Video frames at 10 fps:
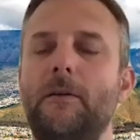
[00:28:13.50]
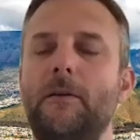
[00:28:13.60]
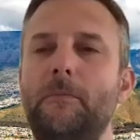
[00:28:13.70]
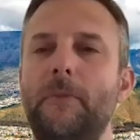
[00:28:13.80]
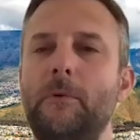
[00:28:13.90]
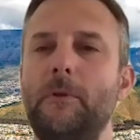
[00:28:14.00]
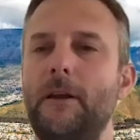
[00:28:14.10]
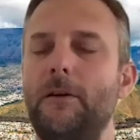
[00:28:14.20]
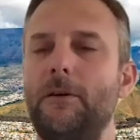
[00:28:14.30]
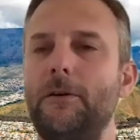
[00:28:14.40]
people that
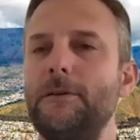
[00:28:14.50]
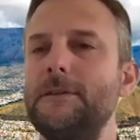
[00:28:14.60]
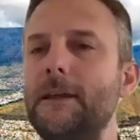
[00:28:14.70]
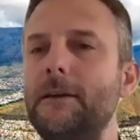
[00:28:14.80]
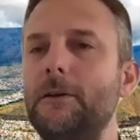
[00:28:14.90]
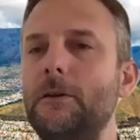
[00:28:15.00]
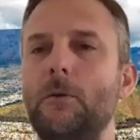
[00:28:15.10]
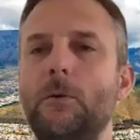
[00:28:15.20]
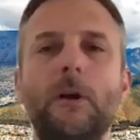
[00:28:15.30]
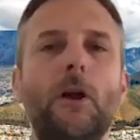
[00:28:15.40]
are single
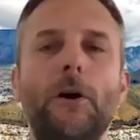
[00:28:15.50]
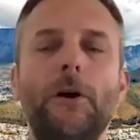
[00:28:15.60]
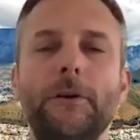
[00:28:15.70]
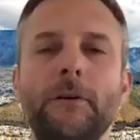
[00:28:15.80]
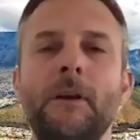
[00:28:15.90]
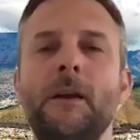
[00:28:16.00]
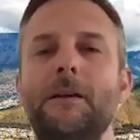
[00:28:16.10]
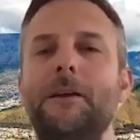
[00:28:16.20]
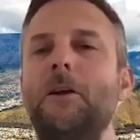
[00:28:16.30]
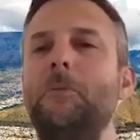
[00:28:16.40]
or alone,
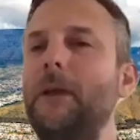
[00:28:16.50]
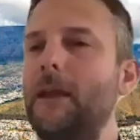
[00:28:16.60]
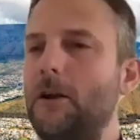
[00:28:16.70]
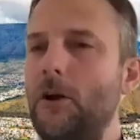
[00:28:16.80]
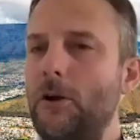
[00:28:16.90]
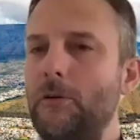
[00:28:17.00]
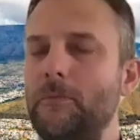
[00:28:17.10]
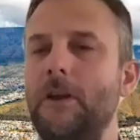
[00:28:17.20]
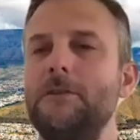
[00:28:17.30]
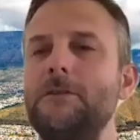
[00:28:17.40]
being at home,
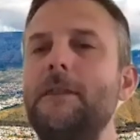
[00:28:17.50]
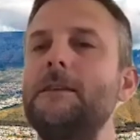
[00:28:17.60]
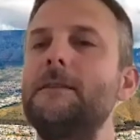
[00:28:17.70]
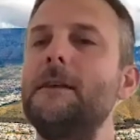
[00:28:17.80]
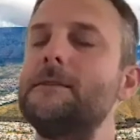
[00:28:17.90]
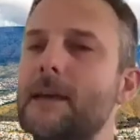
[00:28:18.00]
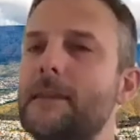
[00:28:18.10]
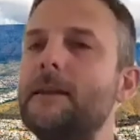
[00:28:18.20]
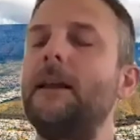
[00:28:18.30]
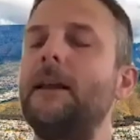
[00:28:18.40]
so there's this
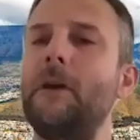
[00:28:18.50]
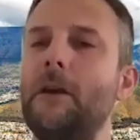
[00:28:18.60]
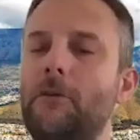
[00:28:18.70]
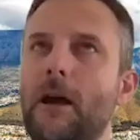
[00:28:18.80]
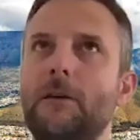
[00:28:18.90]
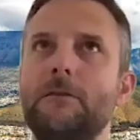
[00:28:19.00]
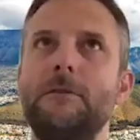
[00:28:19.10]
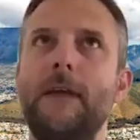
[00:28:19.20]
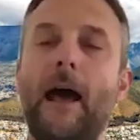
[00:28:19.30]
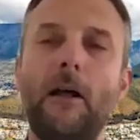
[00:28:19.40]
other dynamic around
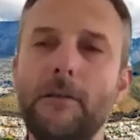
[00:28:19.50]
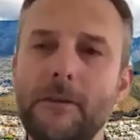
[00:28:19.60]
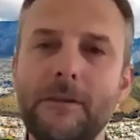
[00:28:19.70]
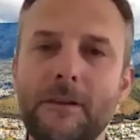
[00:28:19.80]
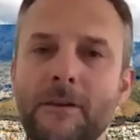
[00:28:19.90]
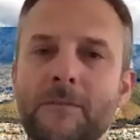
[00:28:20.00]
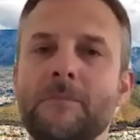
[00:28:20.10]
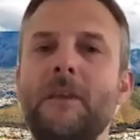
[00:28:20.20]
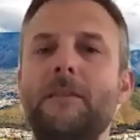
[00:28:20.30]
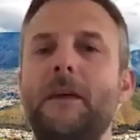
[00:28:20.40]
health
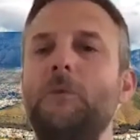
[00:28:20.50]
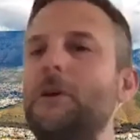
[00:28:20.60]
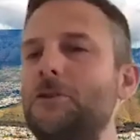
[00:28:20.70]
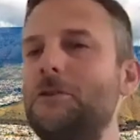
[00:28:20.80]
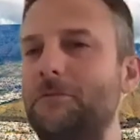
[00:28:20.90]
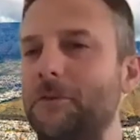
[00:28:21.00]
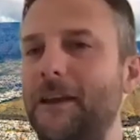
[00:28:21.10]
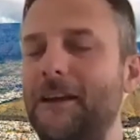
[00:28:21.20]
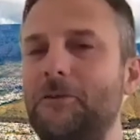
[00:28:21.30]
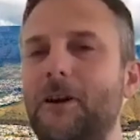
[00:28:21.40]
that we shouldn't
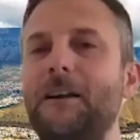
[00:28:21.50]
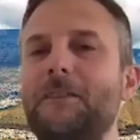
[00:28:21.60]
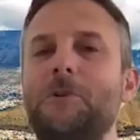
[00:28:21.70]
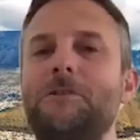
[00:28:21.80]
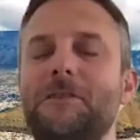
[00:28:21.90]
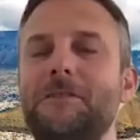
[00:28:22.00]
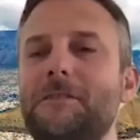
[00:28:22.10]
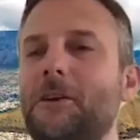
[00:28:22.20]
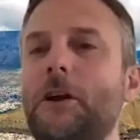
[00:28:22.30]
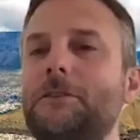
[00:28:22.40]
forget, right? Which is,
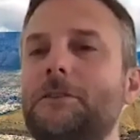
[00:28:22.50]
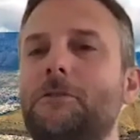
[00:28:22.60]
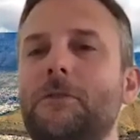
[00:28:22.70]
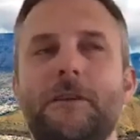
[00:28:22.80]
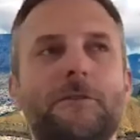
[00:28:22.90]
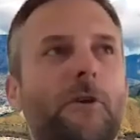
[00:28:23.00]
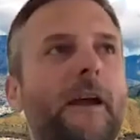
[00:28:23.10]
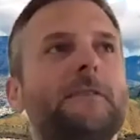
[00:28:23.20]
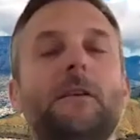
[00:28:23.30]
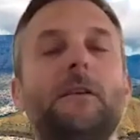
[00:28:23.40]
it's
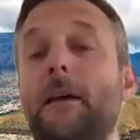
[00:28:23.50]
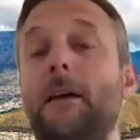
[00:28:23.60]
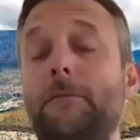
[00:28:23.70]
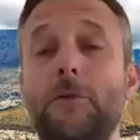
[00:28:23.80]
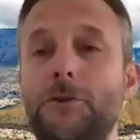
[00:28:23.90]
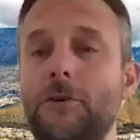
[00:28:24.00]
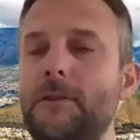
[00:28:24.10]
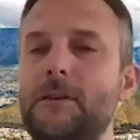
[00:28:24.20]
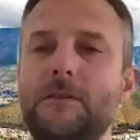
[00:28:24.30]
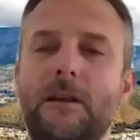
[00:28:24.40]
great, and for sure
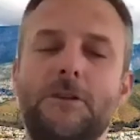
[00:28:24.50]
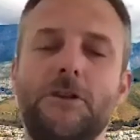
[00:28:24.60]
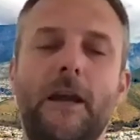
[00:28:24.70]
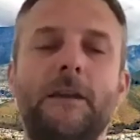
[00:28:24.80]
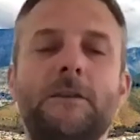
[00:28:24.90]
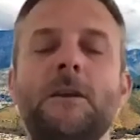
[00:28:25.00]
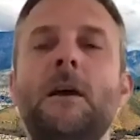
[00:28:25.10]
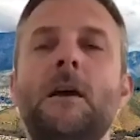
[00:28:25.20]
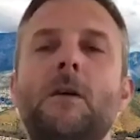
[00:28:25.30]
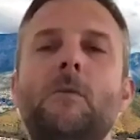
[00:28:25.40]
things are going to change,
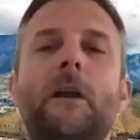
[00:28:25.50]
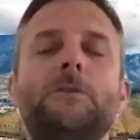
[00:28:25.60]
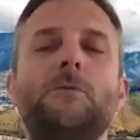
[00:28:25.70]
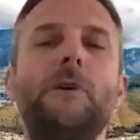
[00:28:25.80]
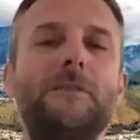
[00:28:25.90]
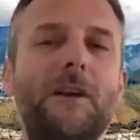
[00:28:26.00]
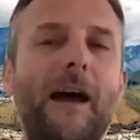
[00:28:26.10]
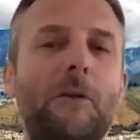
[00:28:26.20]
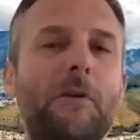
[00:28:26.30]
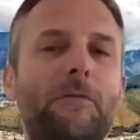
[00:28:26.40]
but it's always, how
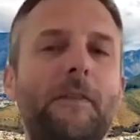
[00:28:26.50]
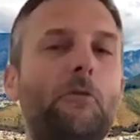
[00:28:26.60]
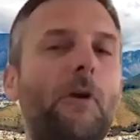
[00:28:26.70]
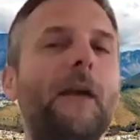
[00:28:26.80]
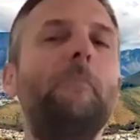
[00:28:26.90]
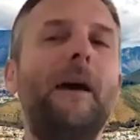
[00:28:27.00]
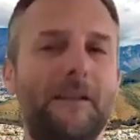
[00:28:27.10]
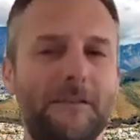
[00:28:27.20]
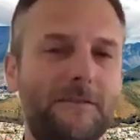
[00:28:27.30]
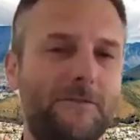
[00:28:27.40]
do we find the right
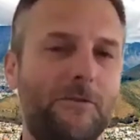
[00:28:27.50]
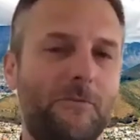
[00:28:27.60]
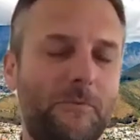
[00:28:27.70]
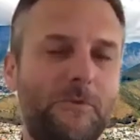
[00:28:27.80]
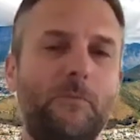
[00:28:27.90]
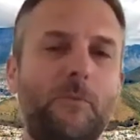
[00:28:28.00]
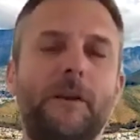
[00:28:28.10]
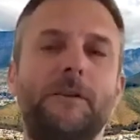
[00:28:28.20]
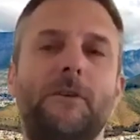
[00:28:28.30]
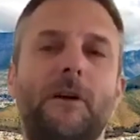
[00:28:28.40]
balance to your
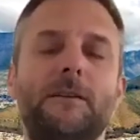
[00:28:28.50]
point, right?